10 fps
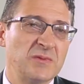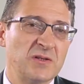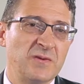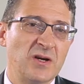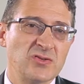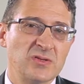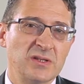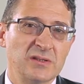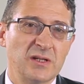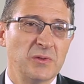
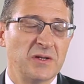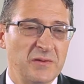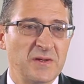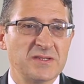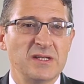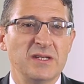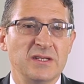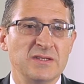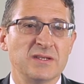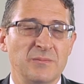manufacturing, and we have
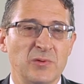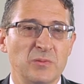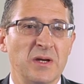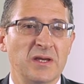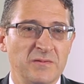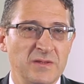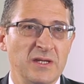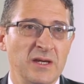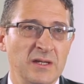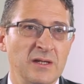facilities approved by
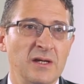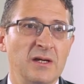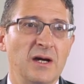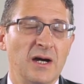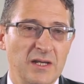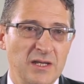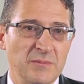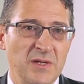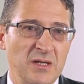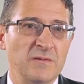FDA and
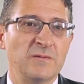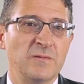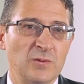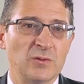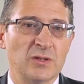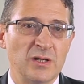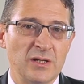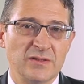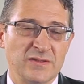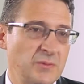EMA for
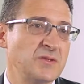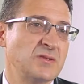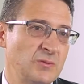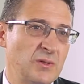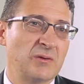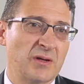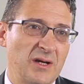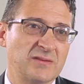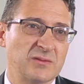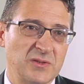uh, services to our
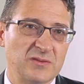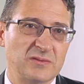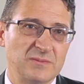customers.